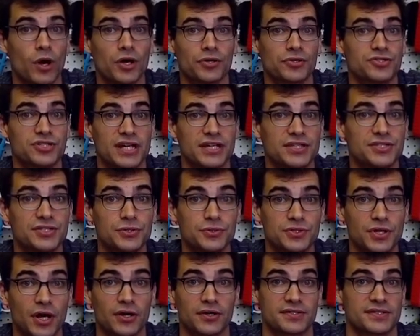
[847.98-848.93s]
1 or Gen
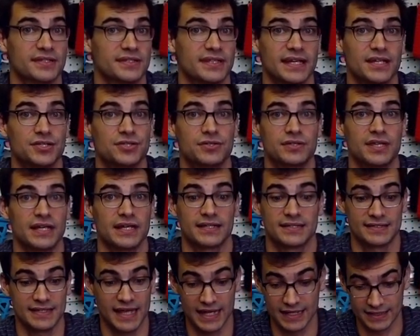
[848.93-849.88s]
2 darts that they
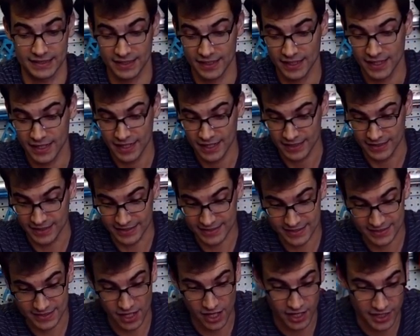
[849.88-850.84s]
sent.
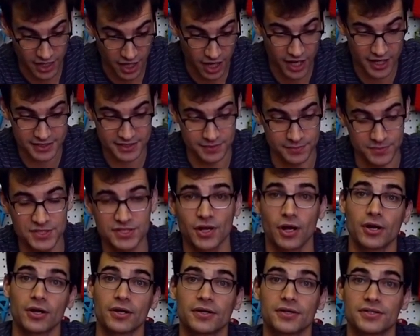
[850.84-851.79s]
This is an awesome
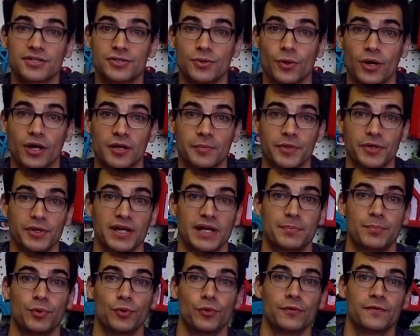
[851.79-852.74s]
start to our
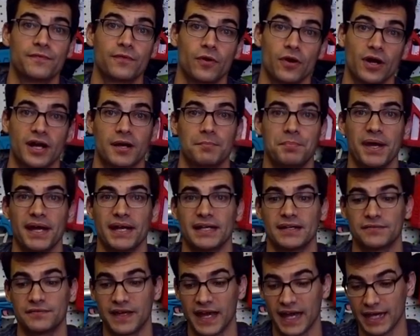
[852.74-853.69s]
community pool for our
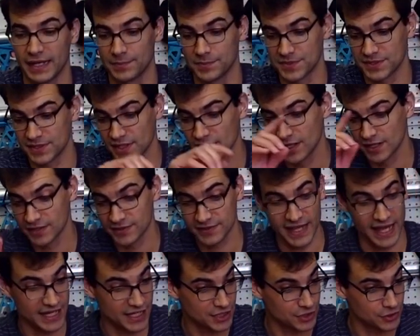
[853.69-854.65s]
competitive games.
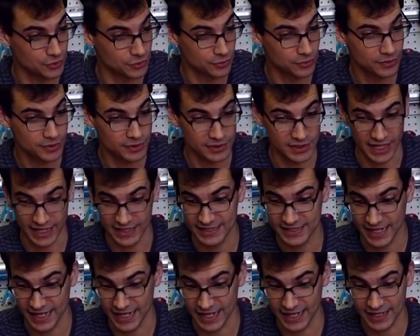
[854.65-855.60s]
Thank you,
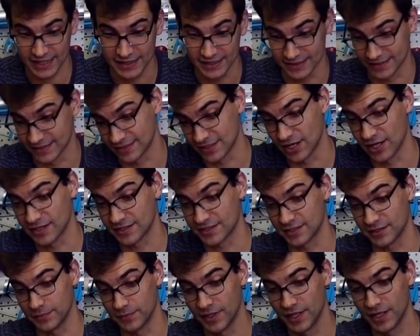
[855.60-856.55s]
Lightake. This is
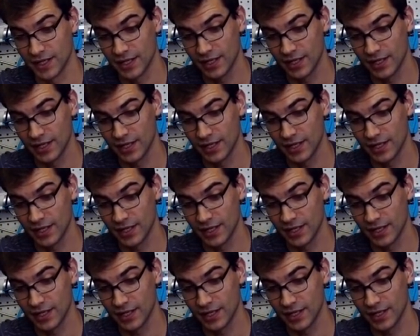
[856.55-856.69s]
awesome.